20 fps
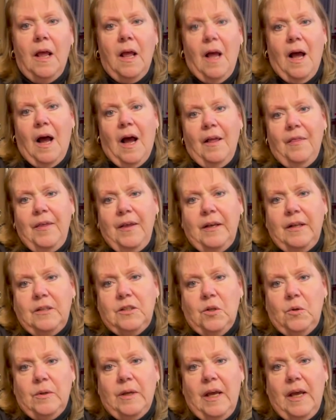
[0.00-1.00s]
I think it's
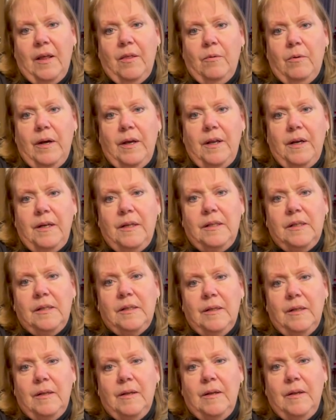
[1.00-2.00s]
okay the way it is.
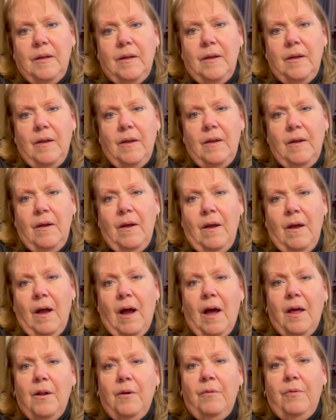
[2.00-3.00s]
Yeah.
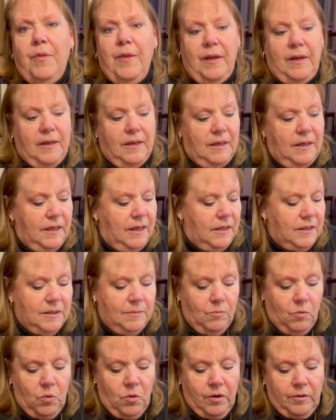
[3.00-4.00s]
I don't think it needs
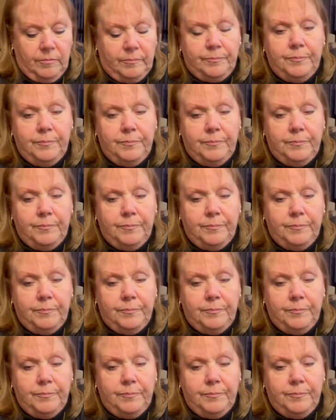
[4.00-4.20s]
more